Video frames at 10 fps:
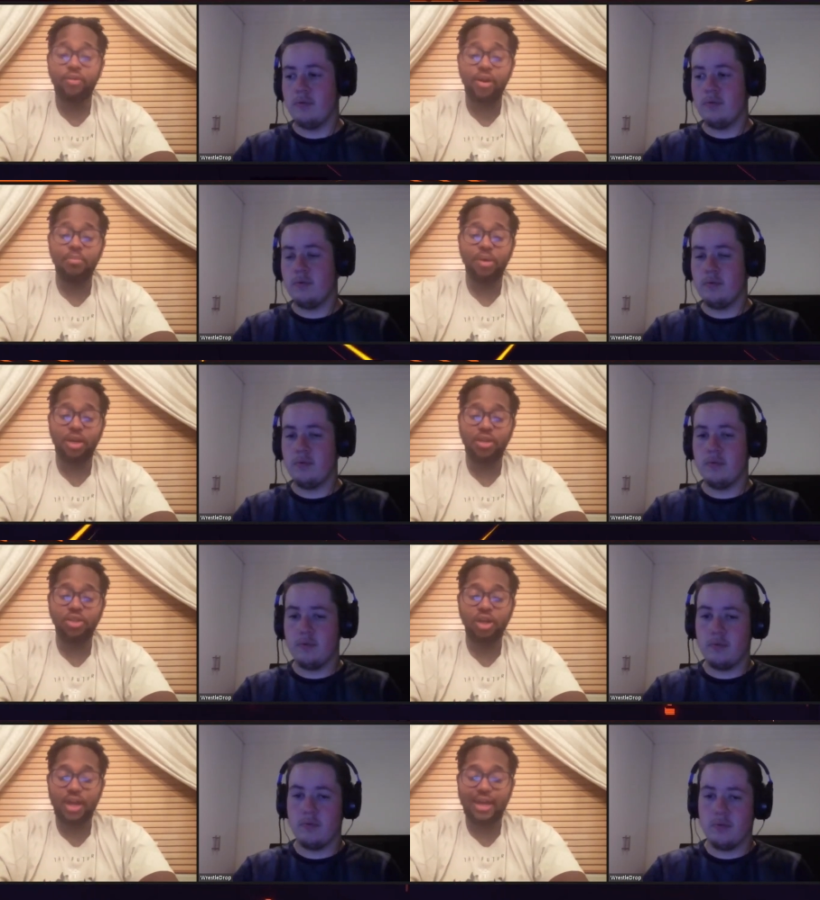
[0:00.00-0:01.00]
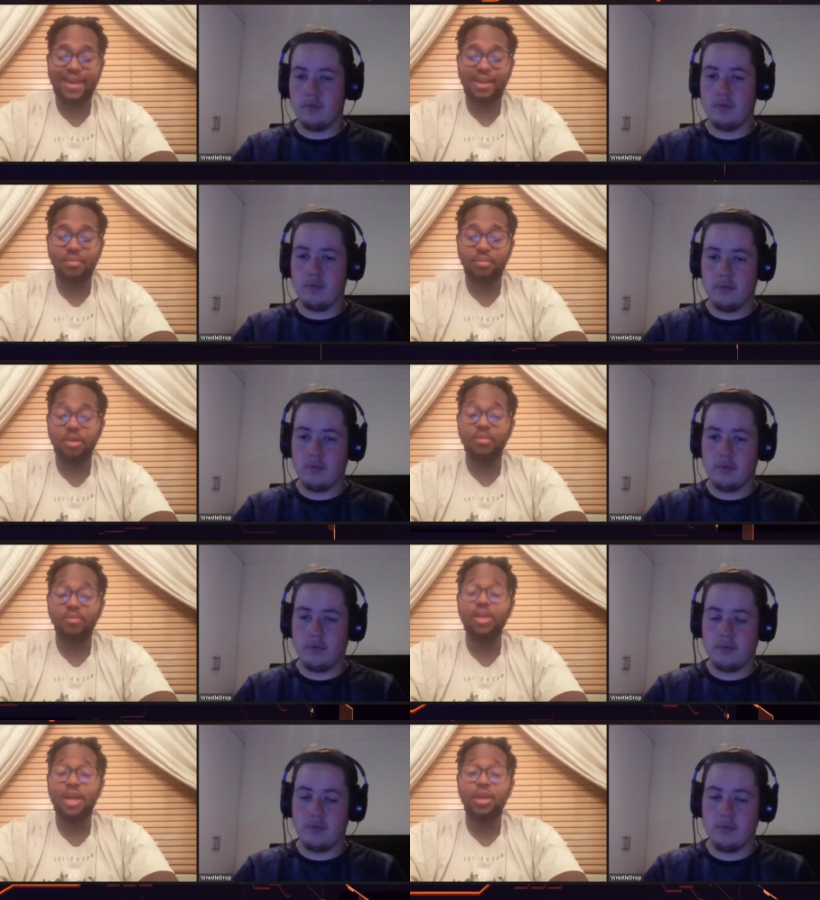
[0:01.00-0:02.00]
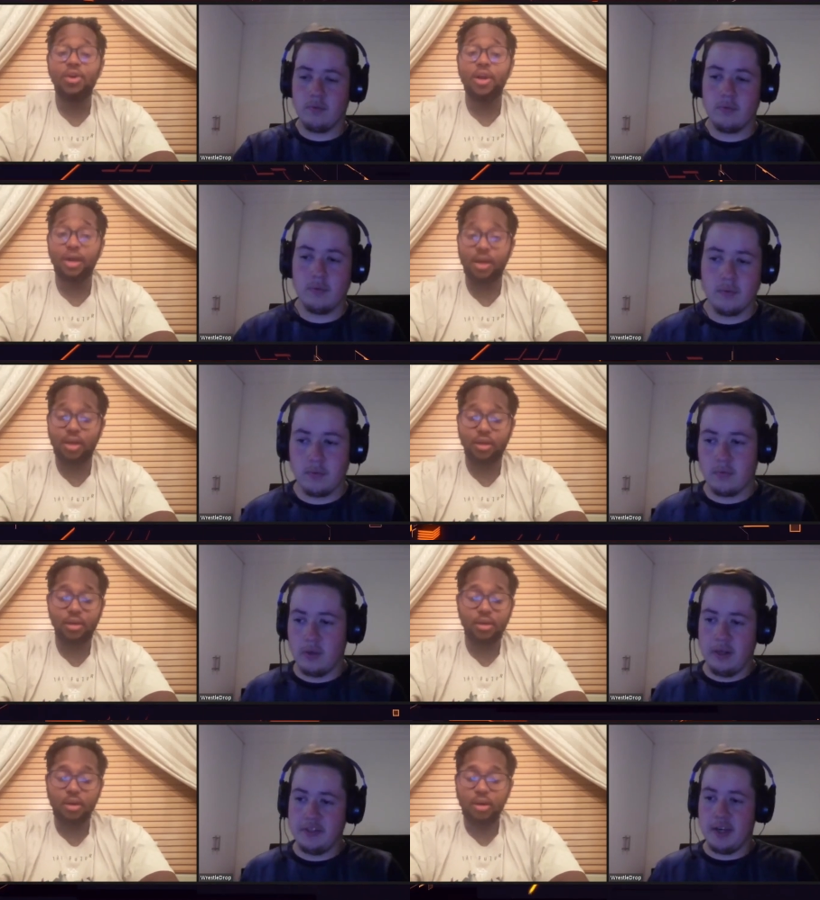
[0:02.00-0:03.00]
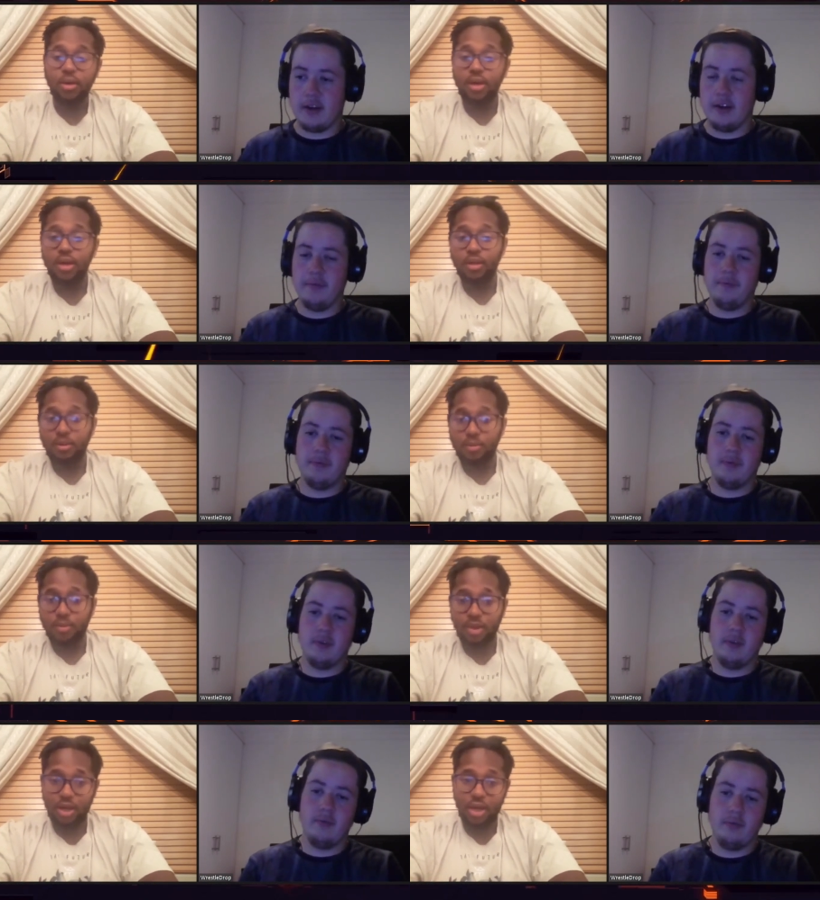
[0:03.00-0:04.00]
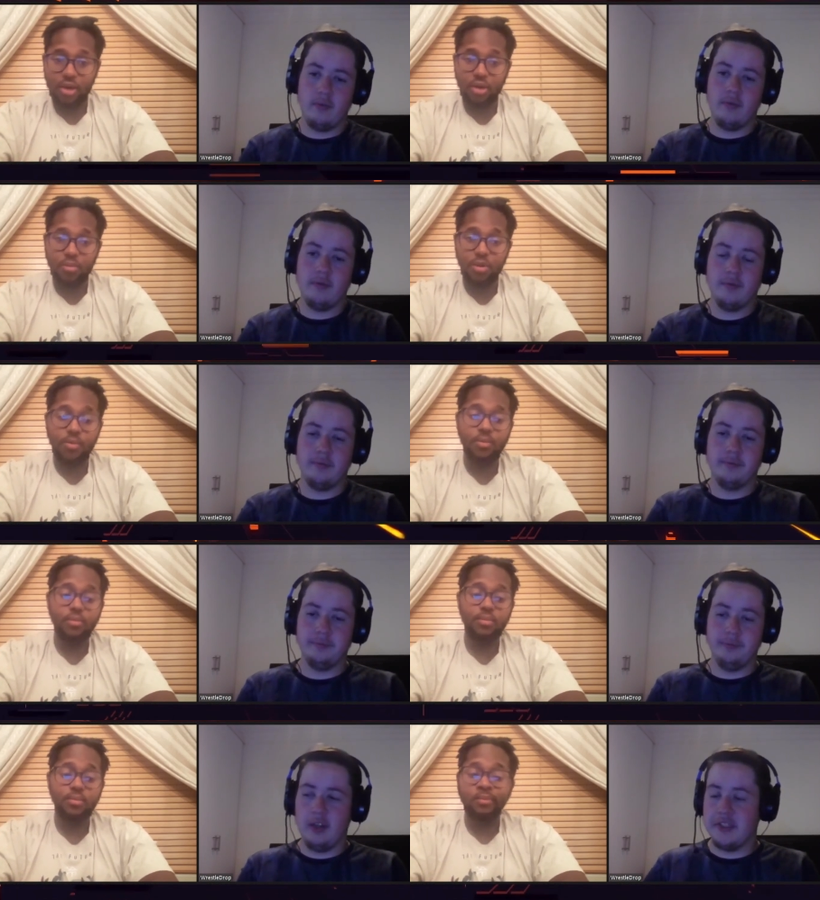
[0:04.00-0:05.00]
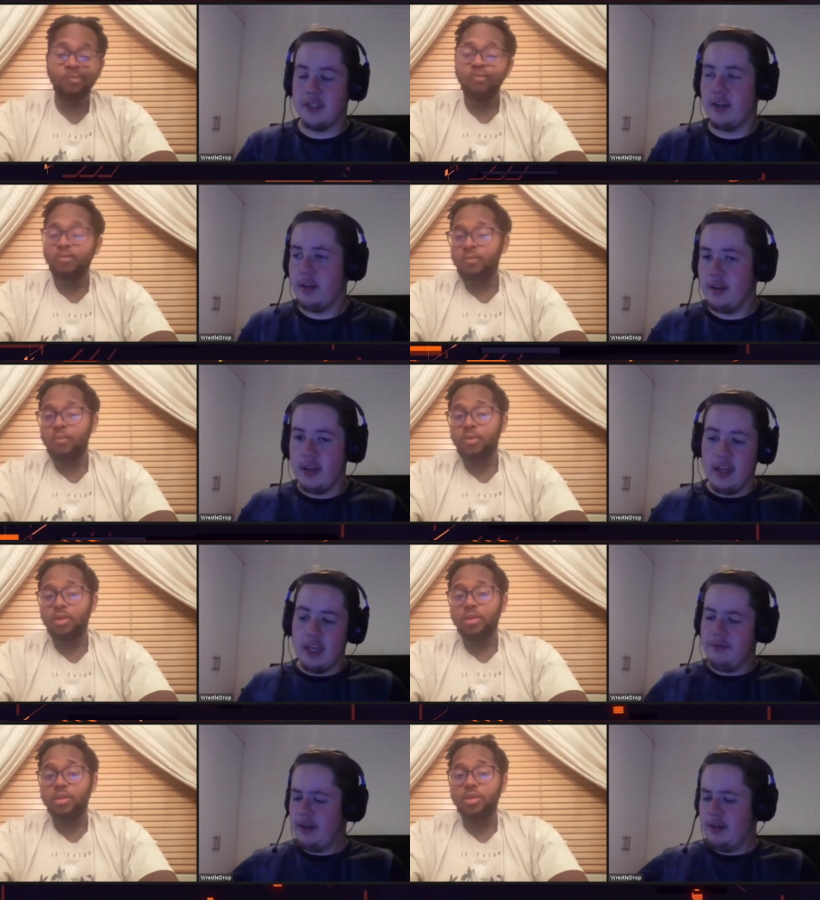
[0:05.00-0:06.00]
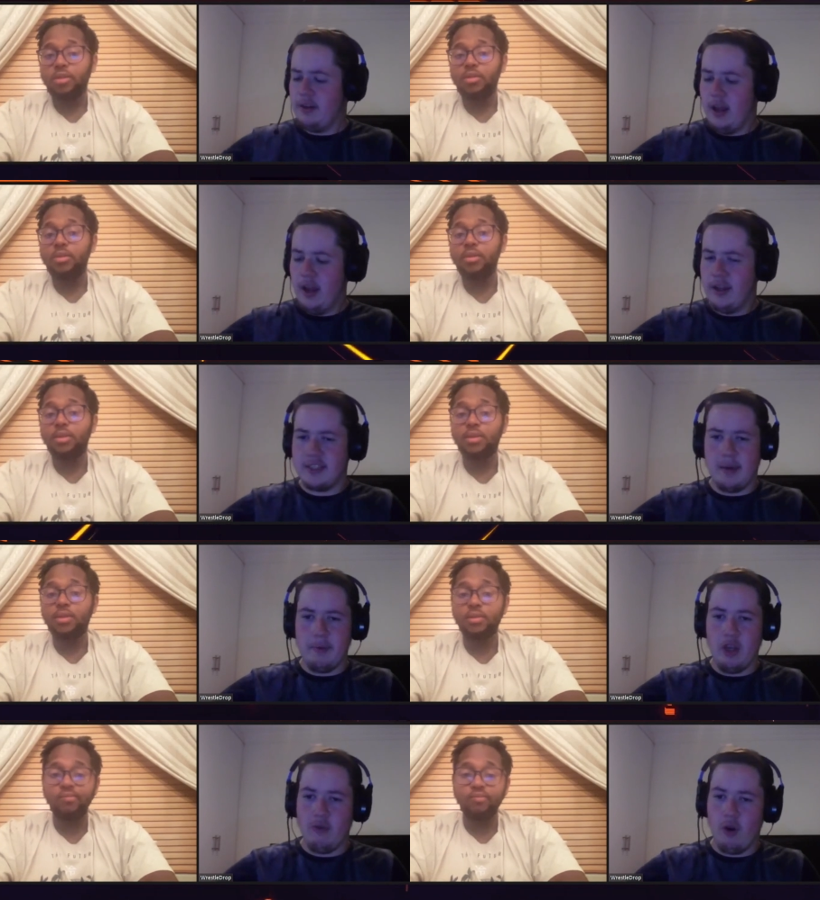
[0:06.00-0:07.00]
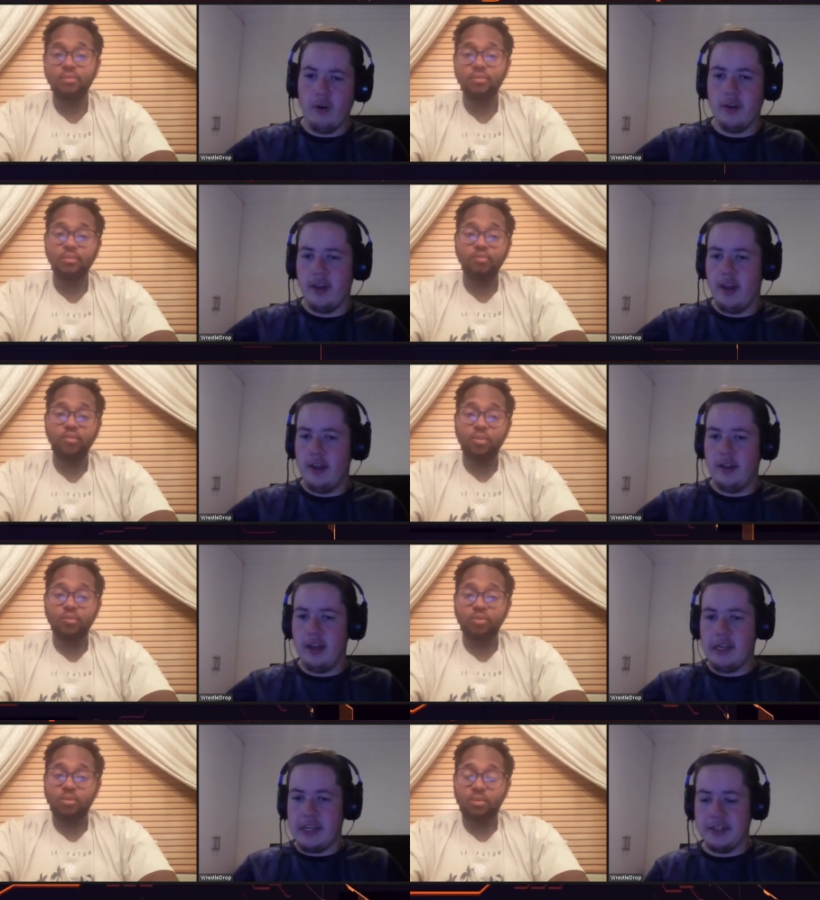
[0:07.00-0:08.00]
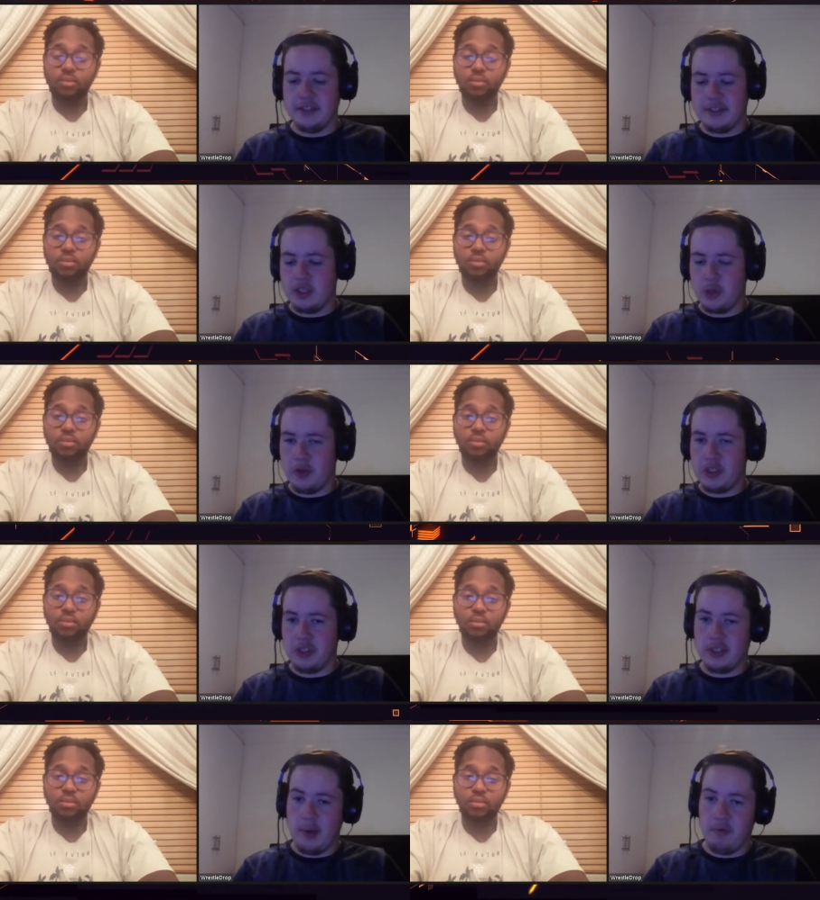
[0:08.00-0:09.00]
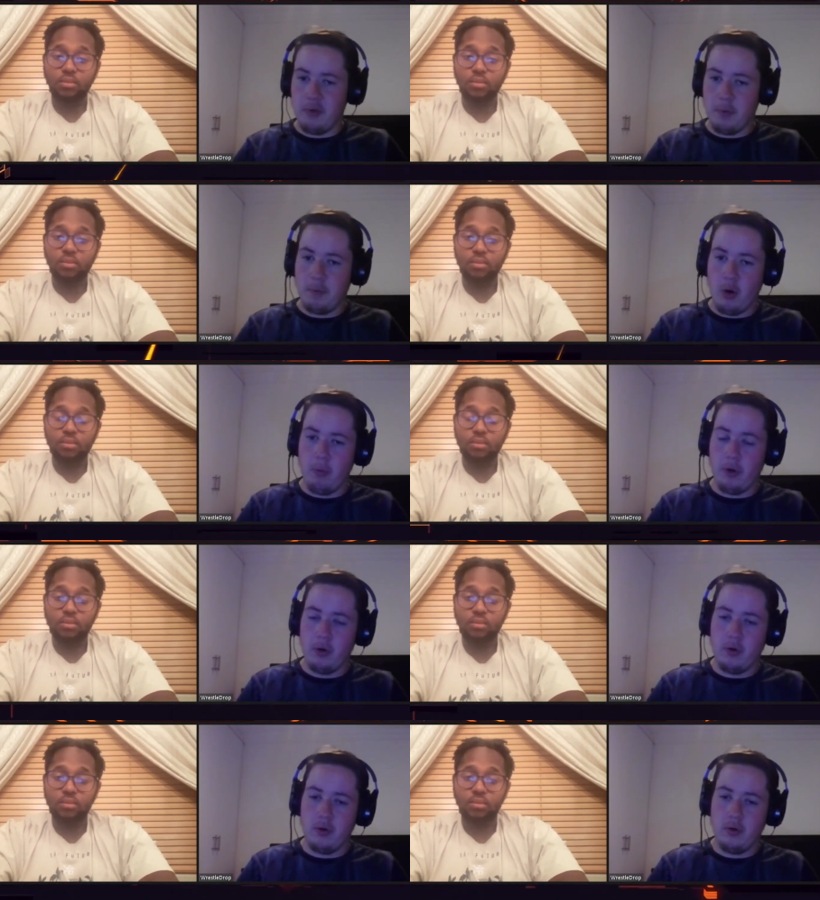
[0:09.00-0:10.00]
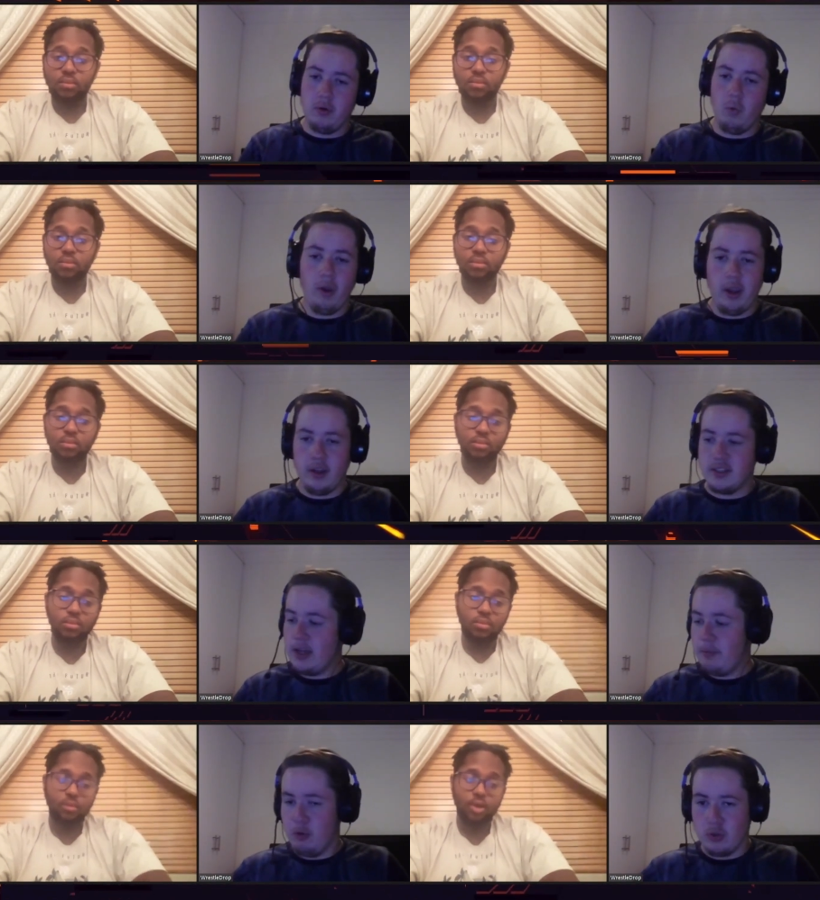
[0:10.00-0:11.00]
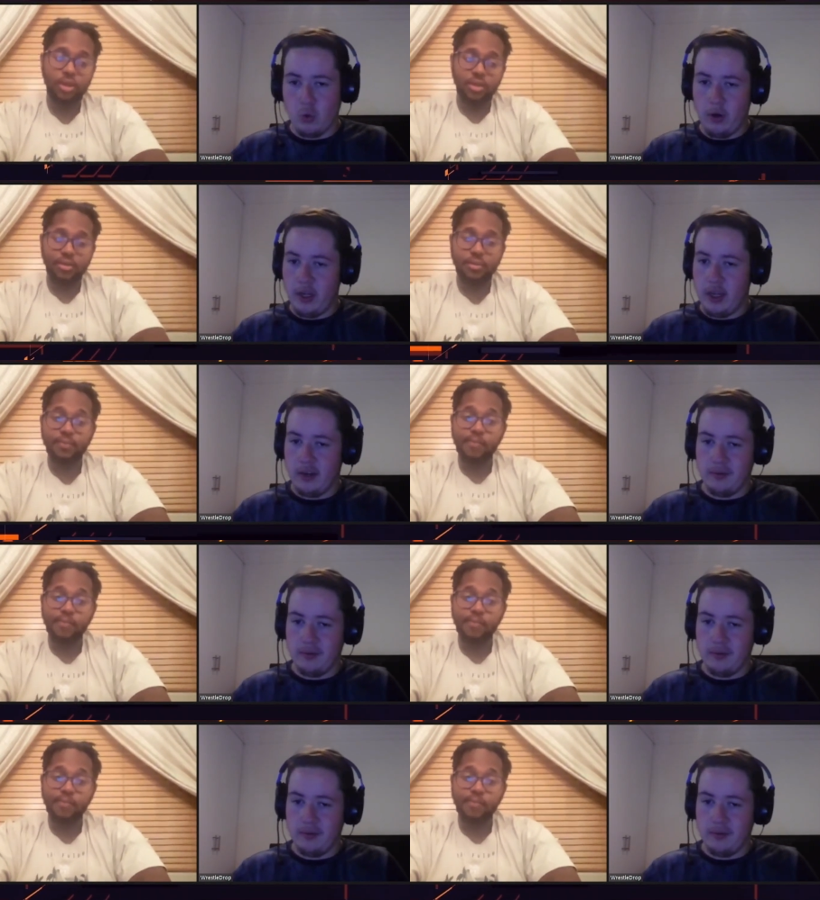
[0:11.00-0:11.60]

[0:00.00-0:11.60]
Speaker 1: rampage and been chaotic exactly in the AEW. Exactly.
Speaker 2: Even uh, Sammy Guevara and the Eddie Kingston situation stemmed from a promo where Sammy was calling Eddie